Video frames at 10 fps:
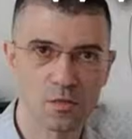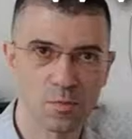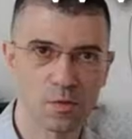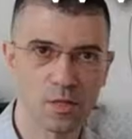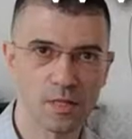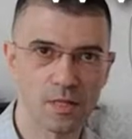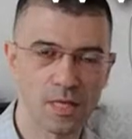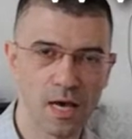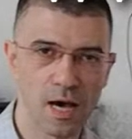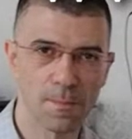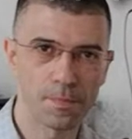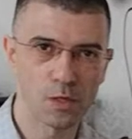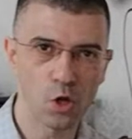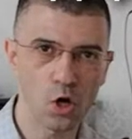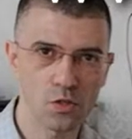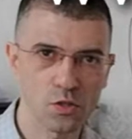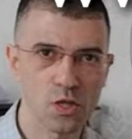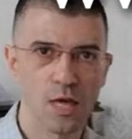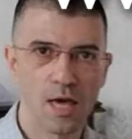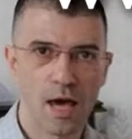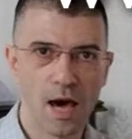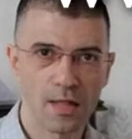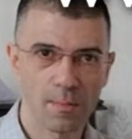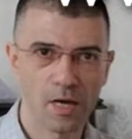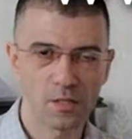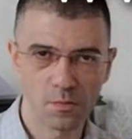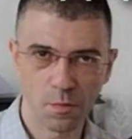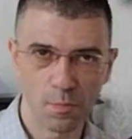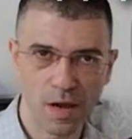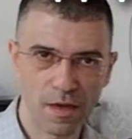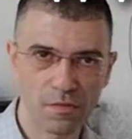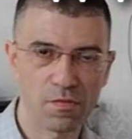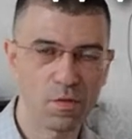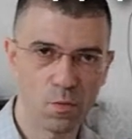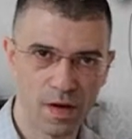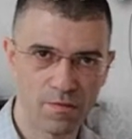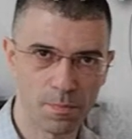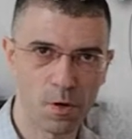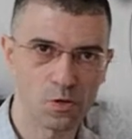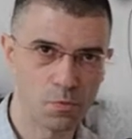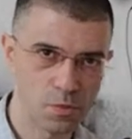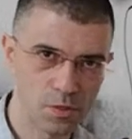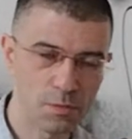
between the dots and the maximum length whenever possible. It's